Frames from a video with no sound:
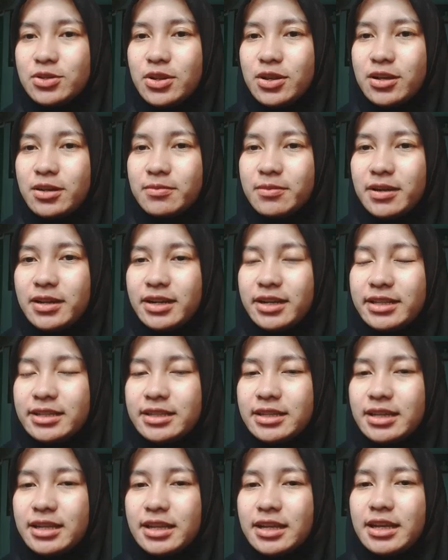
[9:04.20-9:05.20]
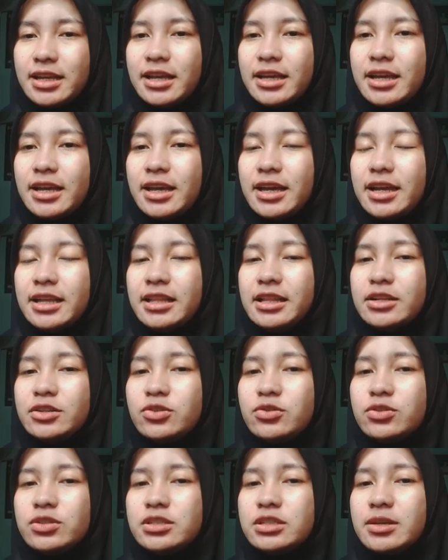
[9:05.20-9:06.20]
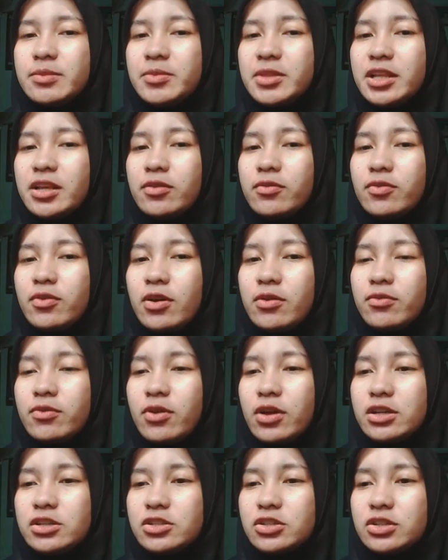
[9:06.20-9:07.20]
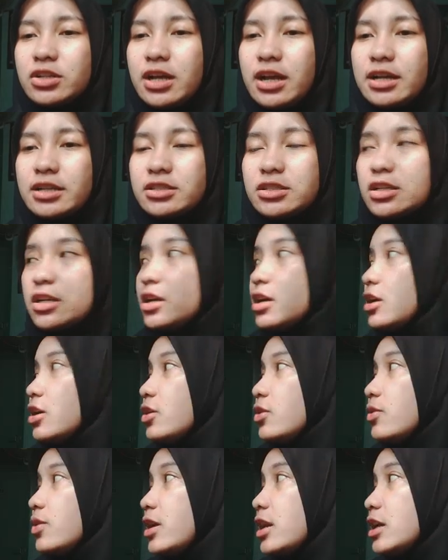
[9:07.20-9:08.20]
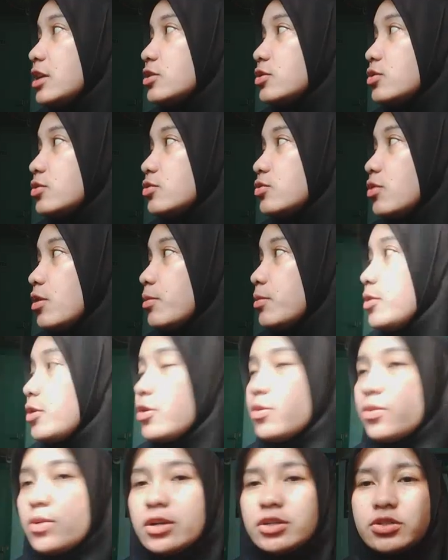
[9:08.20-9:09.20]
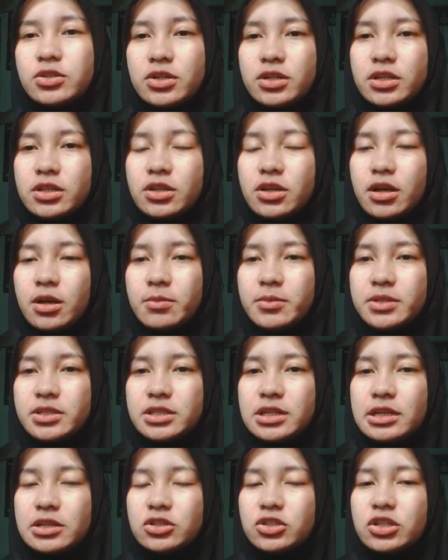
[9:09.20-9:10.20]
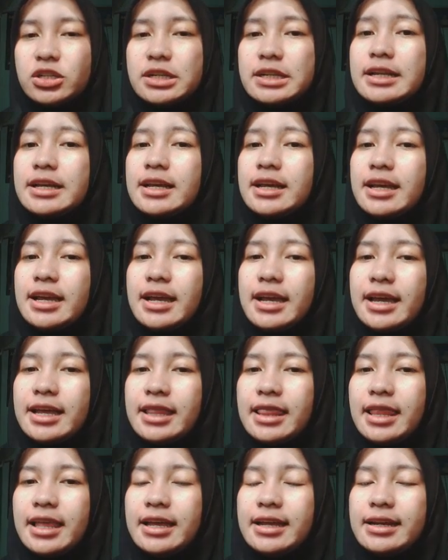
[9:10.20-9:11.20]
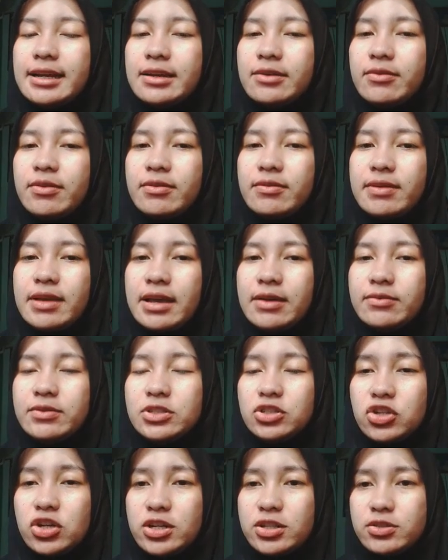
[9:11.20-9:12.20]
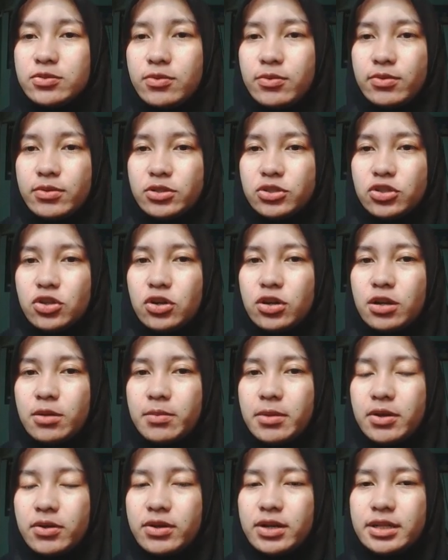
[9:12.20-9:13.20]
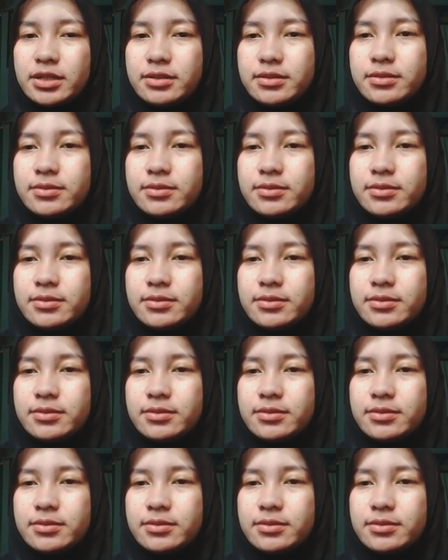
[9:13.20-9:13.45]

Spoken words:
talk about it. And then do the same thing if you have question, guys. You can also drop your question in the comment section, and later when we have a chance we will talk about it.